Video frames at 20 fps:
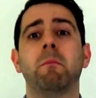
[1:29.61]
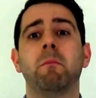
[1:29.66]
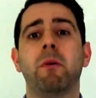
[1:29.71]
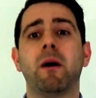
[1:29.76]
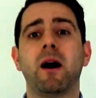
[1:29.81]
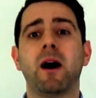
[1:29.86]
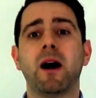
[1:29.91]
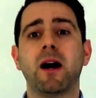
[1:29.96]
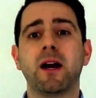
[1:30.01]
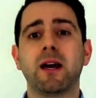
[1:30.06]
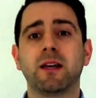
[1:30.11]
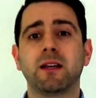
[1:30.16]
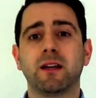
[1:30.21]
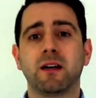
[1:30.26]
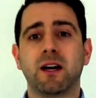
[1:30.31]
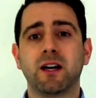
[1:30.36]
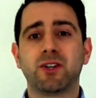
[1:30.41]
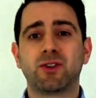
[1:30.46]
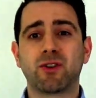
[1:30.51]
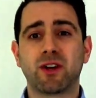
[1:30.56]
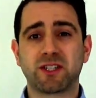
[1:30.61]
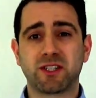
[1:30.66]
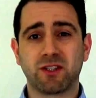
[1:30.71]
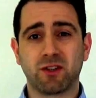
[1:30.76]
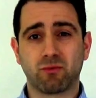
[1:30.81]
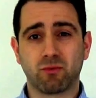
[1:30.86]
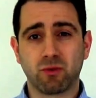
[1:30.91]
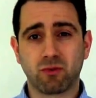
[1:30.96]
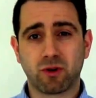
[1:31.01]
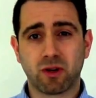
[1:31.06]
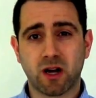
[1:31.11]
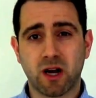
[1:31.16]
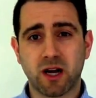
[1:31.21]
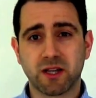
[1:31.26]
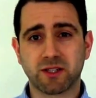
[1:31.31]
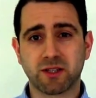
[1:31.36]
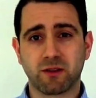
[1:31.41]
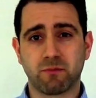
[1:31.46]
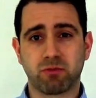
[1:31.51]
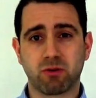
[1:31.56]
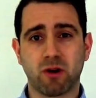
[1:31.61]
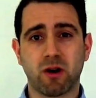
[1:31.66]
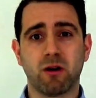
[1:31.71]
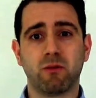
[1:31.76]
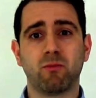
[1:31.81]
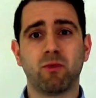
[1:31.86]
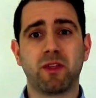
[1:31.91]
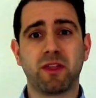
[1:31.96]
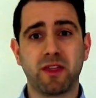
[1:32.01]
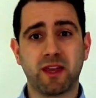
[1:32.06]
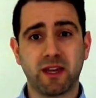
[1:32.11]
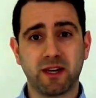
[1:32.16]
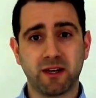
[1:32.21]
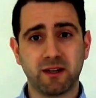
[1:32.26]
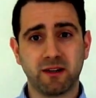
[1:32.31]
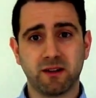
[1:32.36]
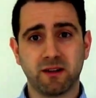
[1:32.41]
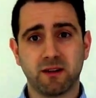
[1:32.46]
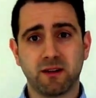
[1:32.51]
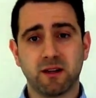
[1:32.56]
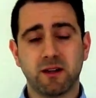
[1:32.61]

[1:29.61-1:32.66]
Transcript: by addressing the root cause of the problem within,